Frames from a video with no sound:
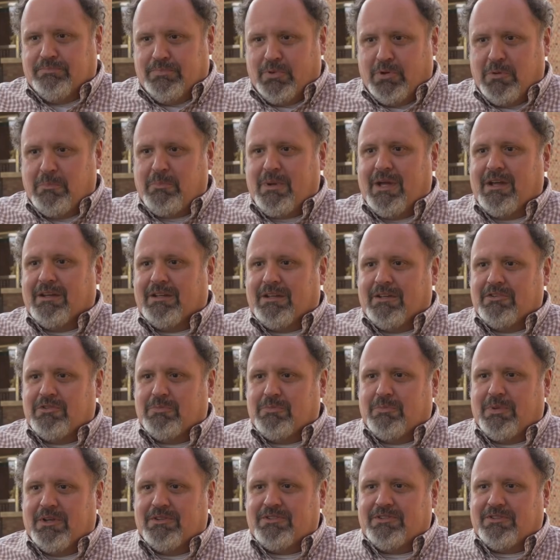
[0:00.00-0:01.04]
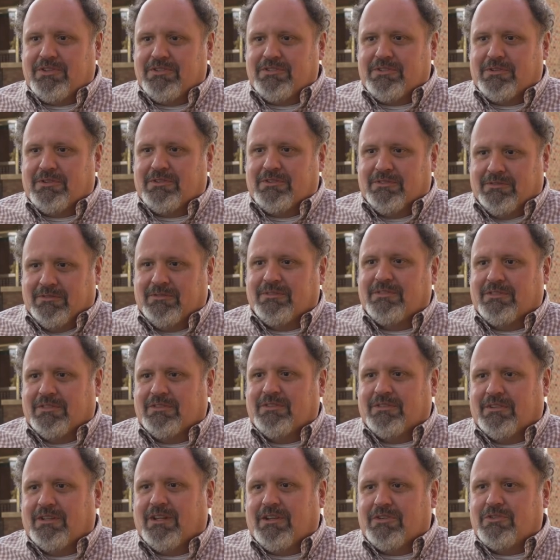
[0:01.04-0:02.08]
put it back as best as, it,
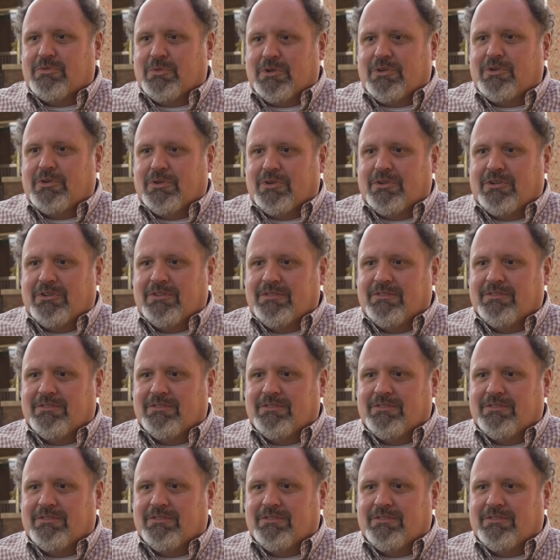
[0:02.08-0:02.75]
as we could.